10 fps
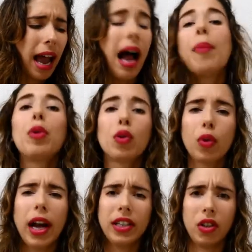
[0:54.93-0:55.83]
apple
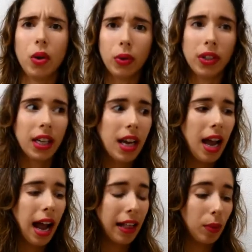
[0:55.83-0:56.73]
rye toast
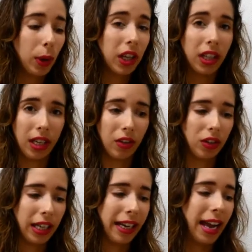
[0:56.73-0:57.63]
at the market the other
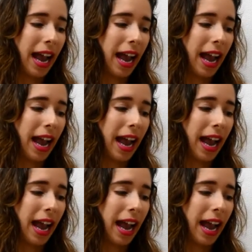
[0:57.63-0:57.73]
day,